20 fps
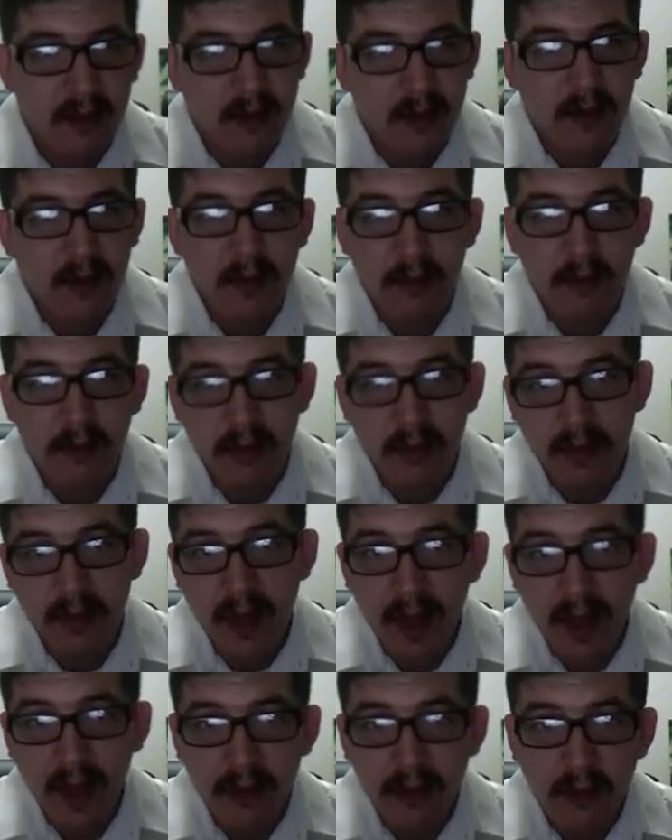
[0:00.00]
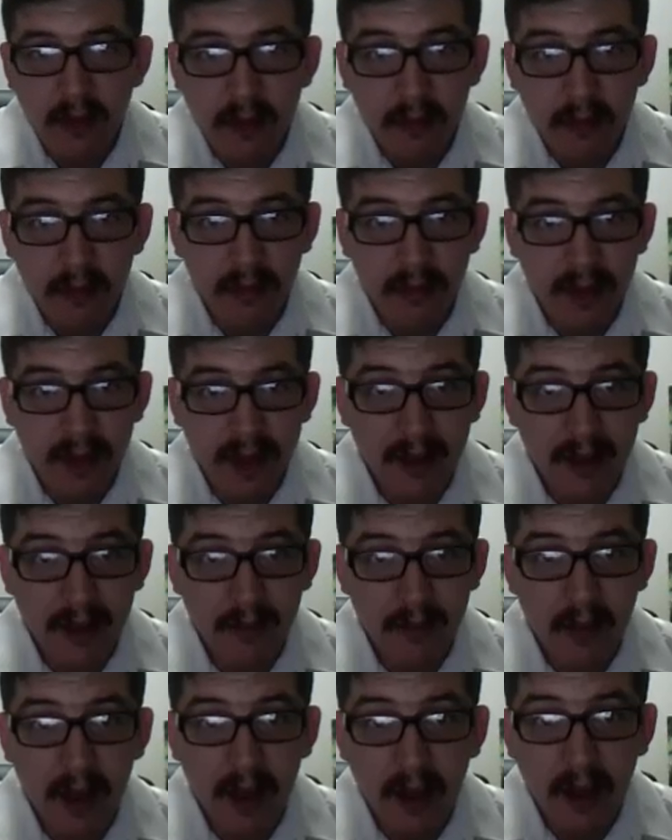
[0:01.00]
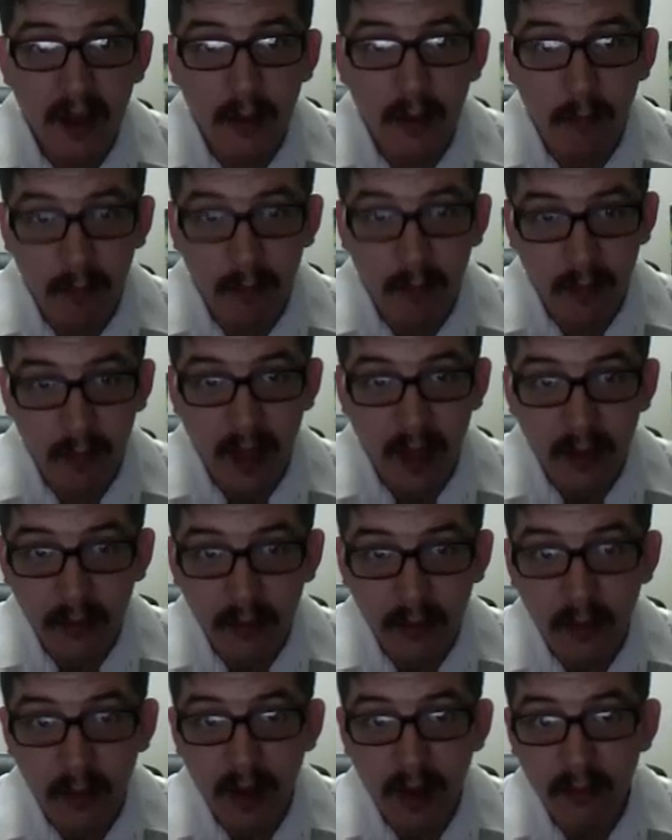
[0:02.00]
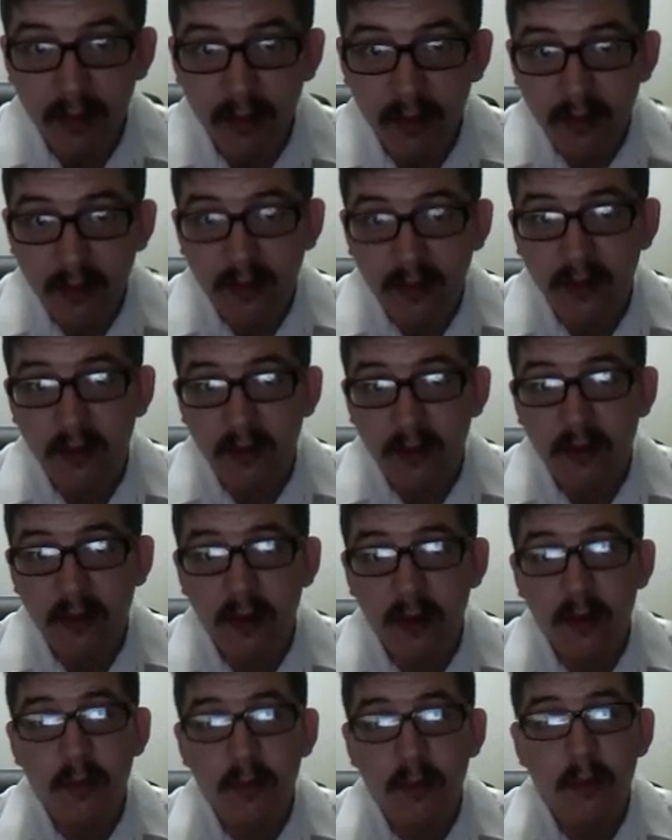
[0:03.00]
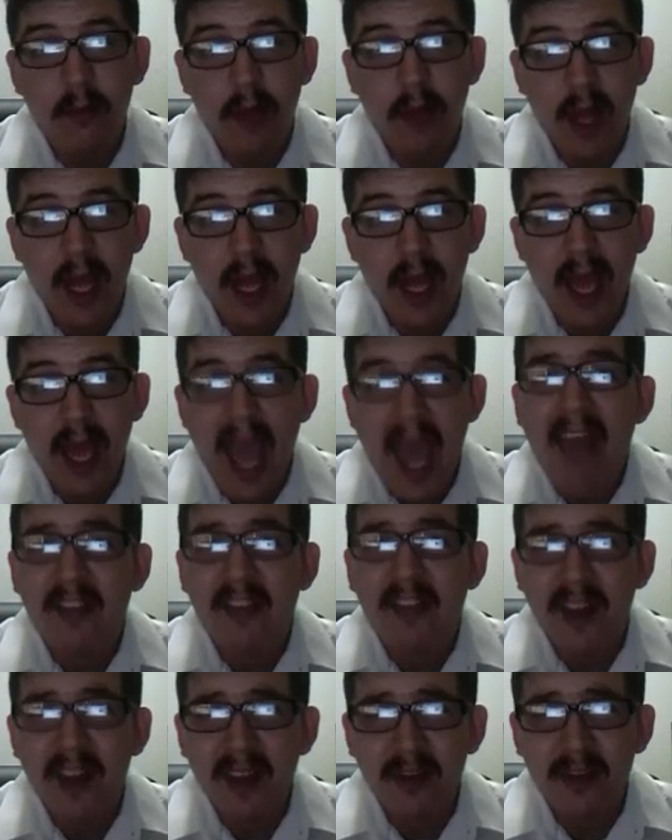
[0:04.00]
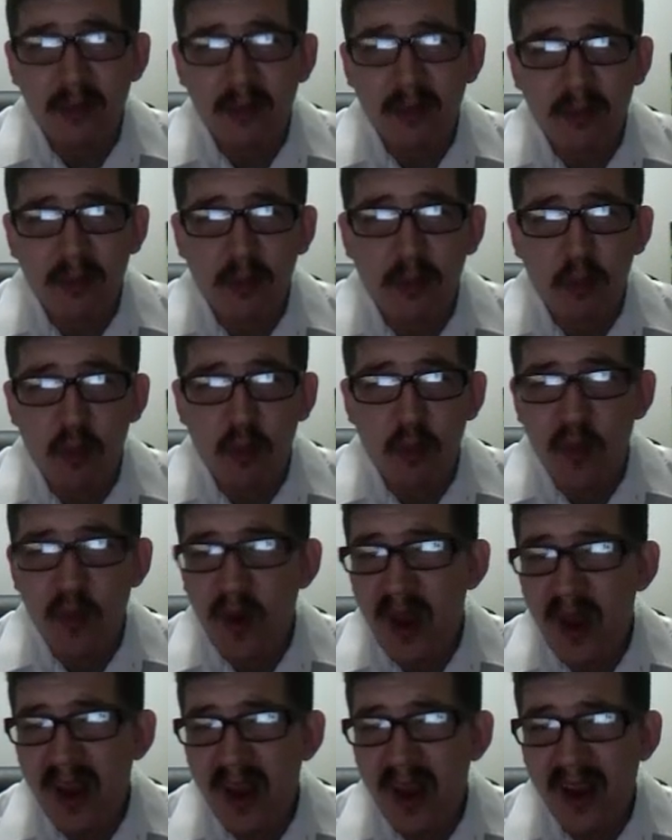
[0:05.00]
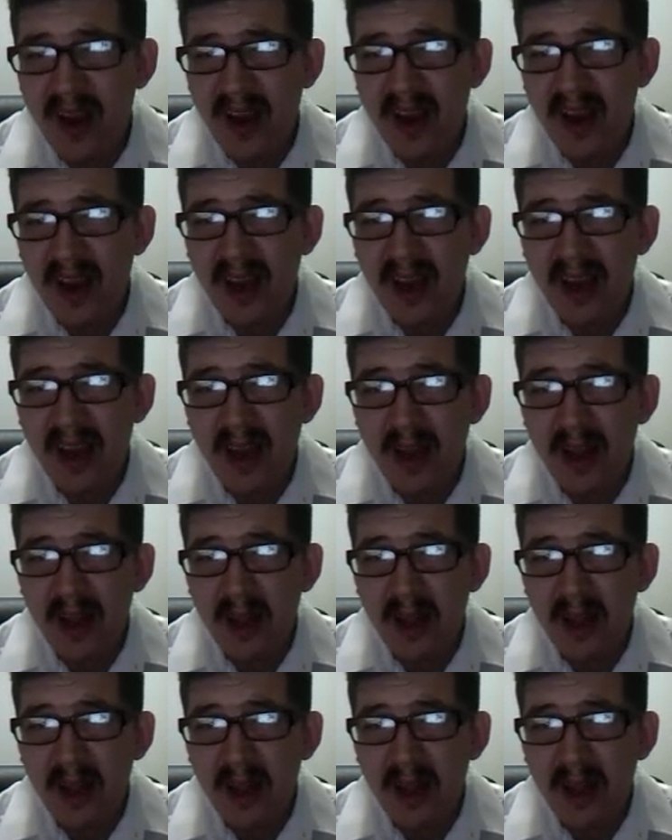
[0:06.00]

to put that simply, I do have the system as it is written.